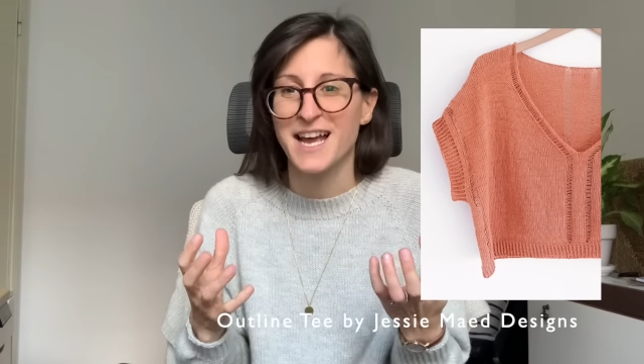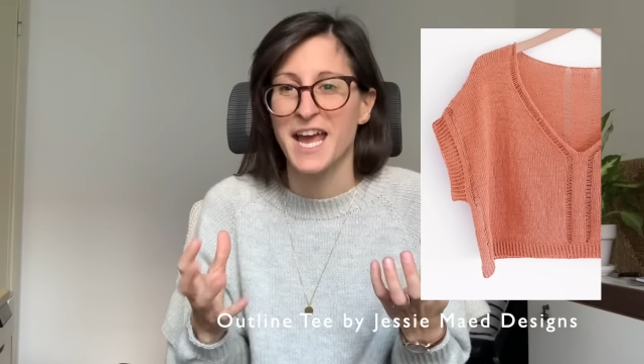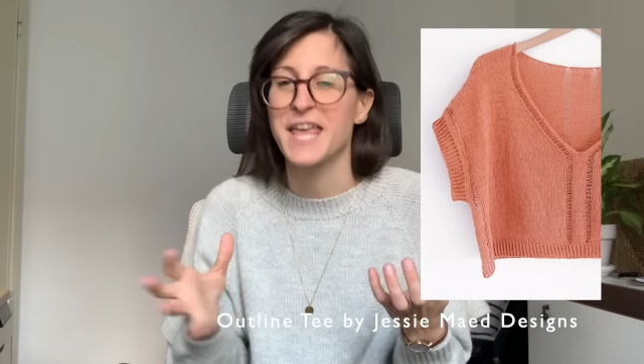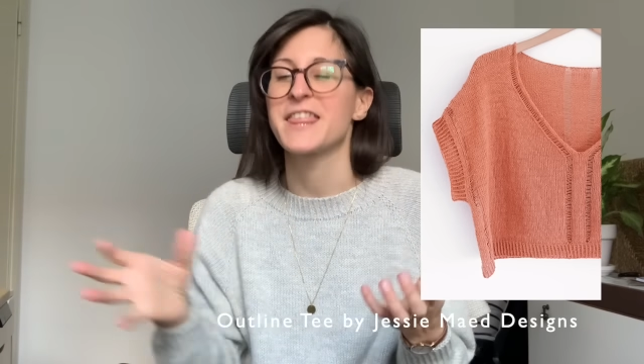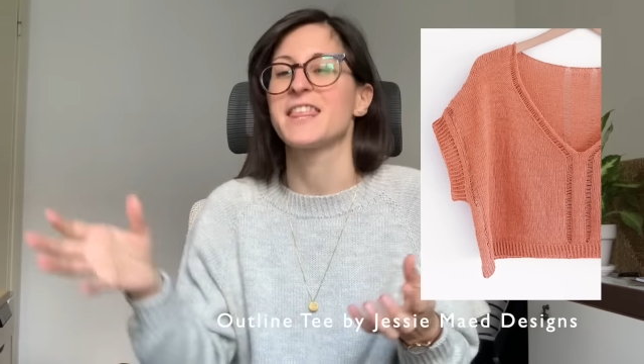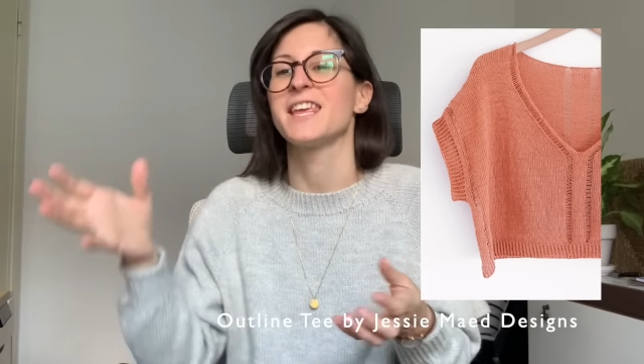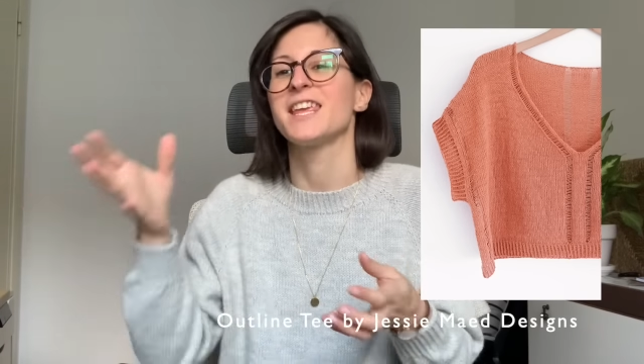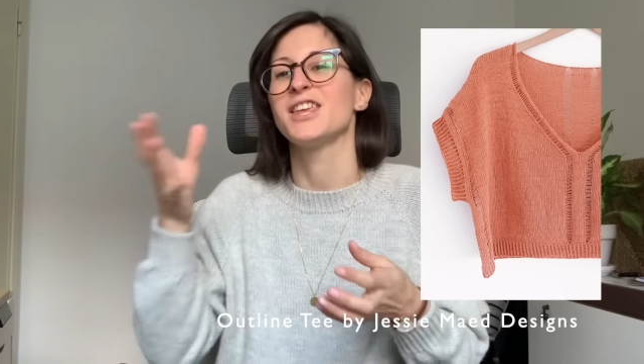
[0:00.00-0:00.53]
I
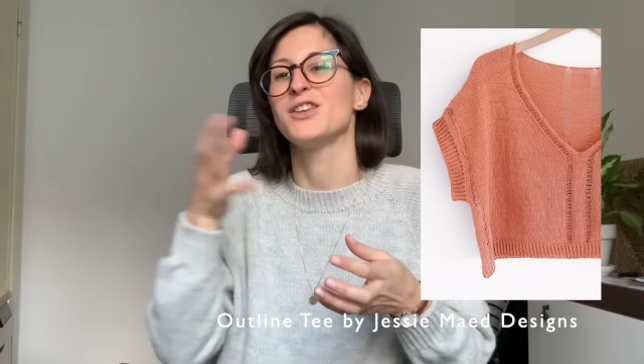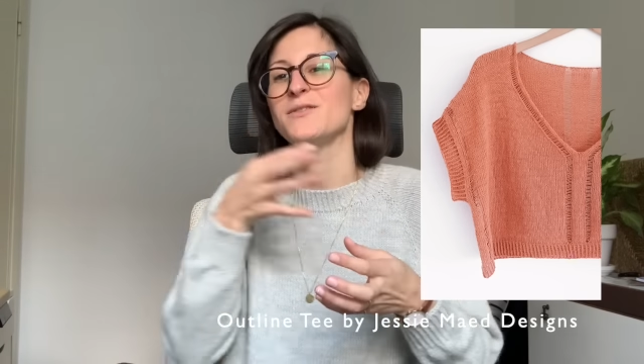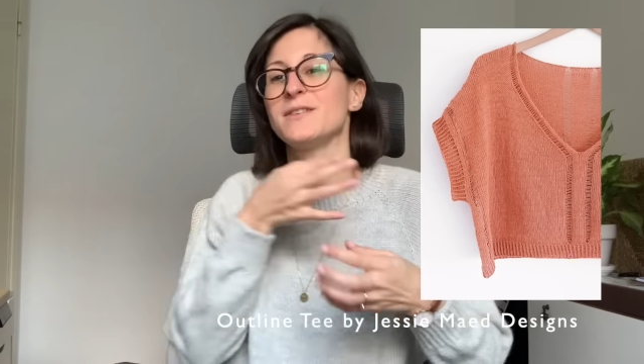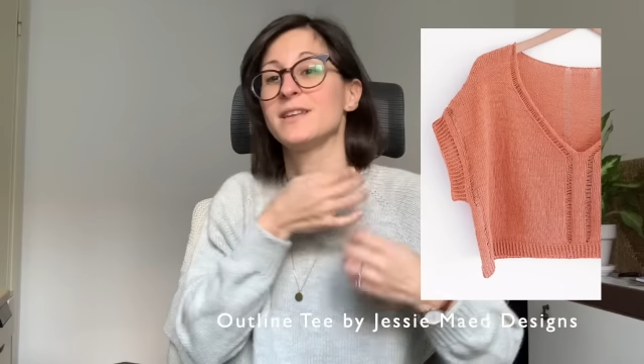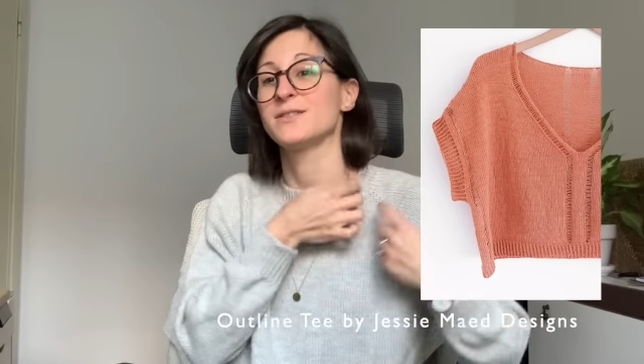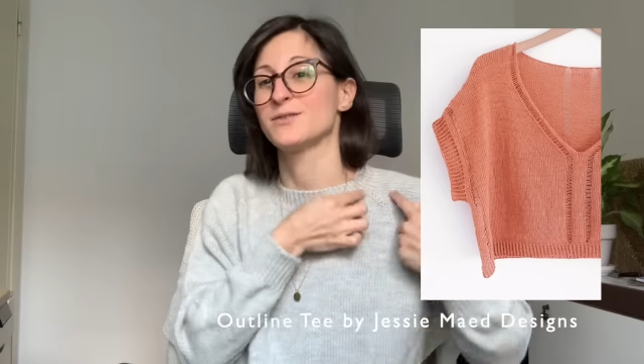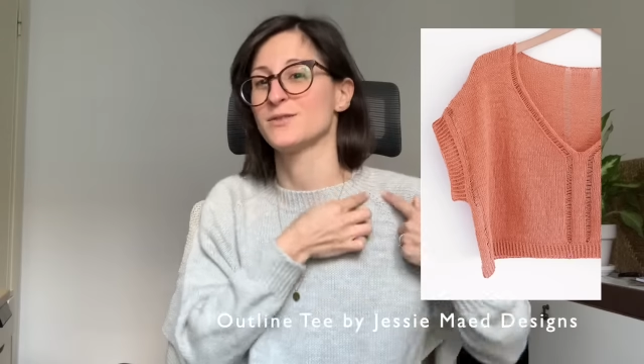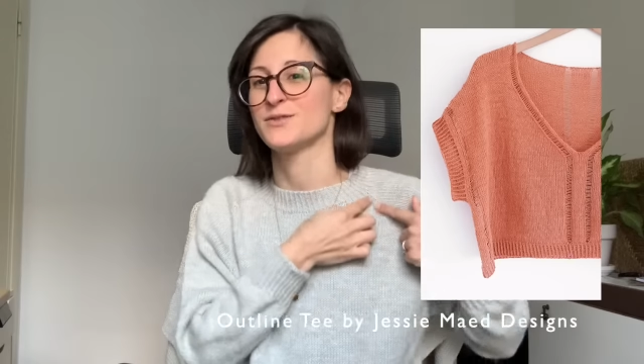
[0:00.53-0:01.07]
think you
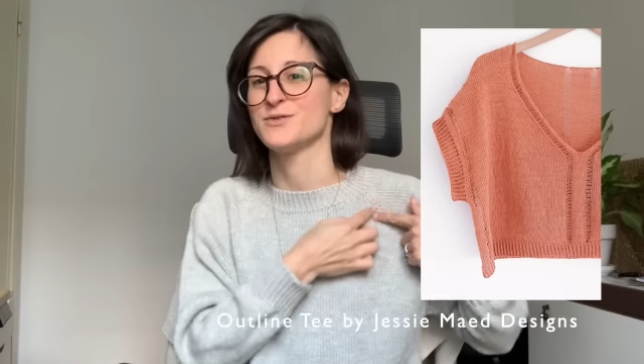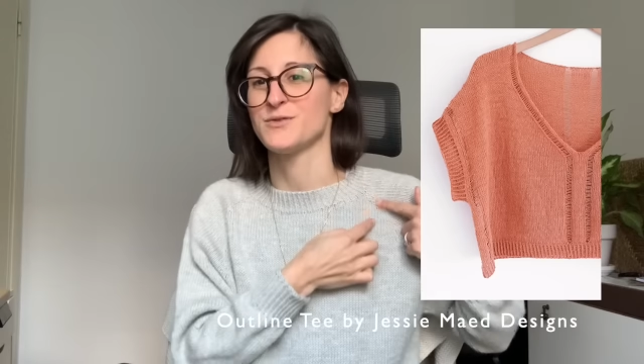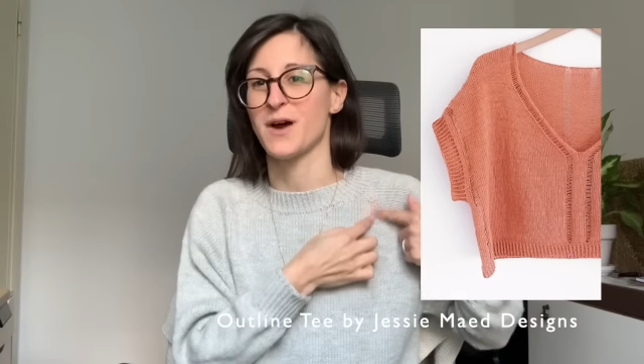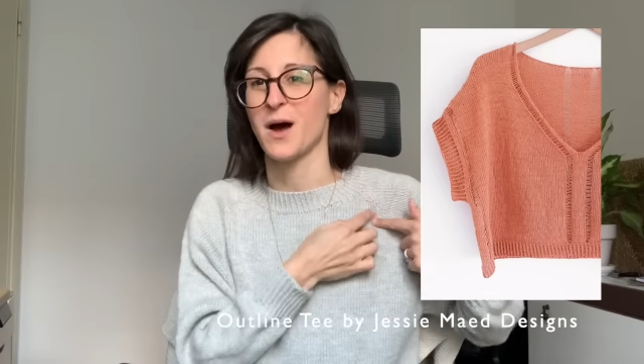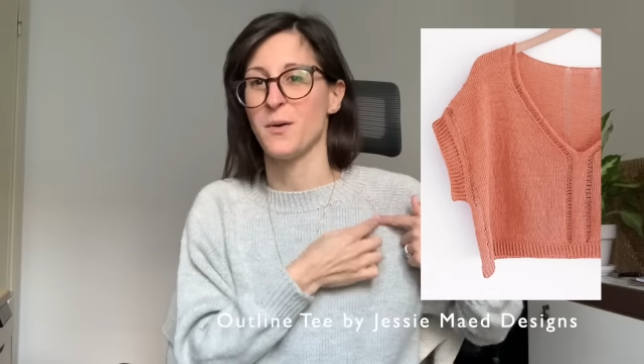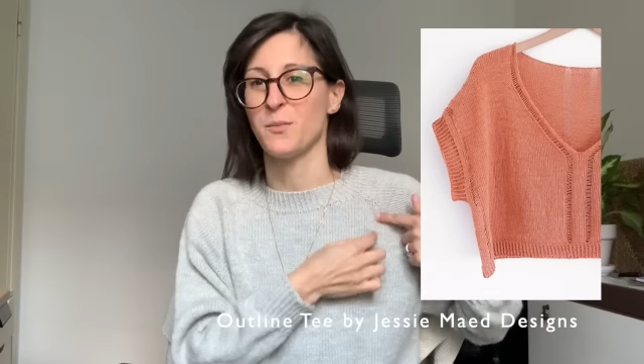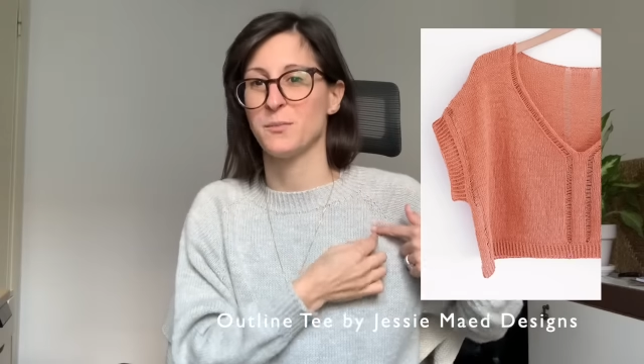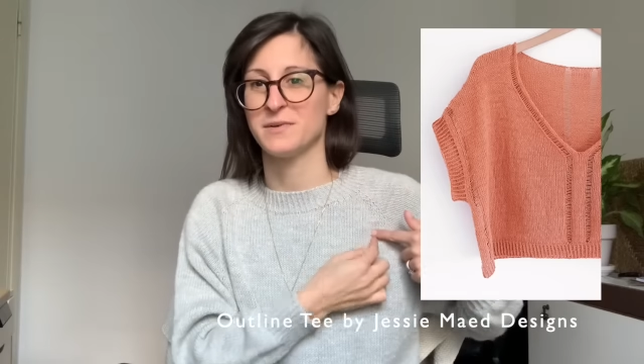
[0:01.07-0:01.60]
need to
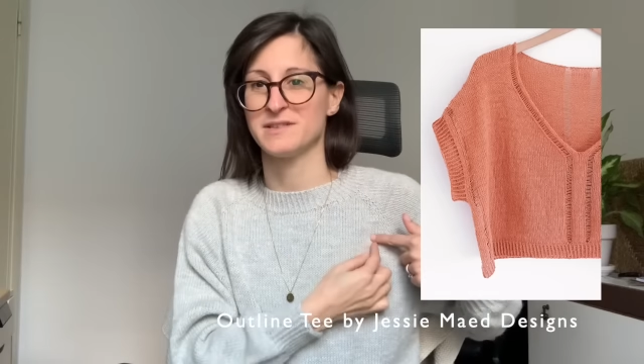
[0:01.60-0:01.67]
drop